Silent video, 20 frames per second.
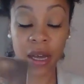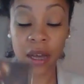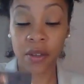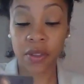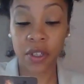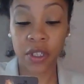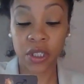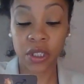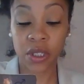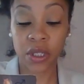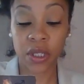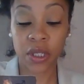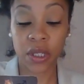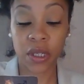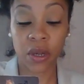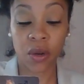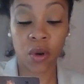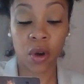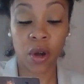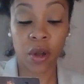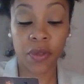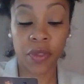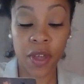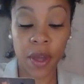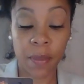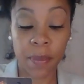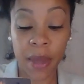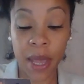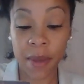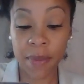others or
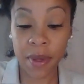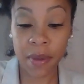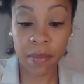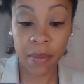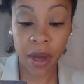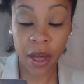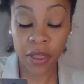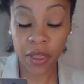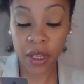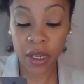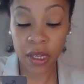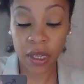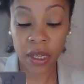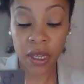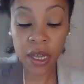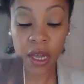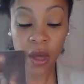their baby mother,